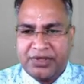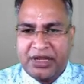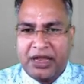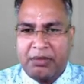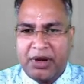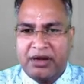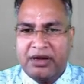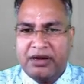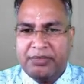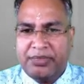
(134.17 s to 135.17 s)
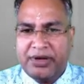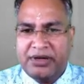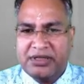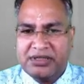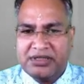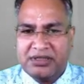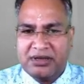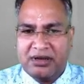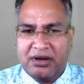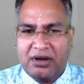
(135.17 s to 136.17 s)
immediate
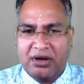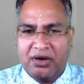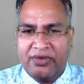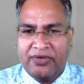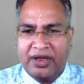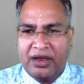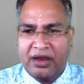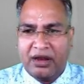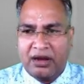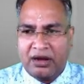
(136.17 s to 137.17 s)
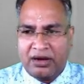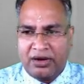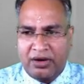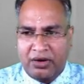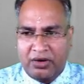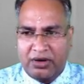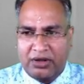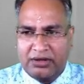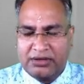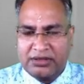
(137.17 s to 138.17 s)
predecessor of a node
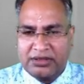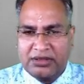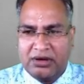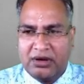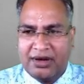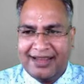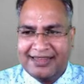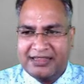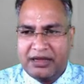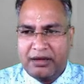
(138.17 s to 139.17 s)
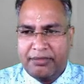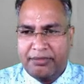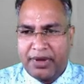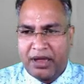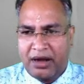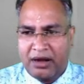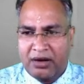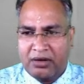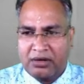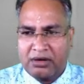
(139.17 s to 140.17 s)
is known as a parent
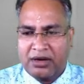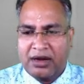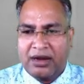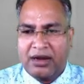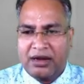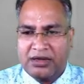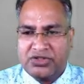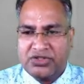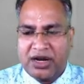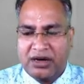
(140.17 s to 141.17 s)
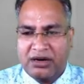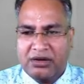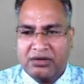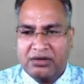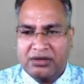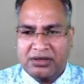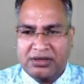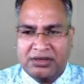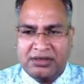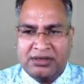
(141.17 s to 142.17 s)
node, and child node
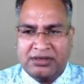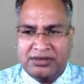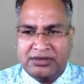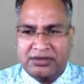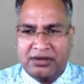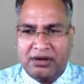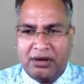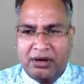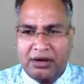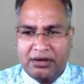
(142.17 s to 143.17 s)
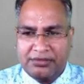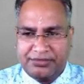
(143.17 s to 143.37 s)
is all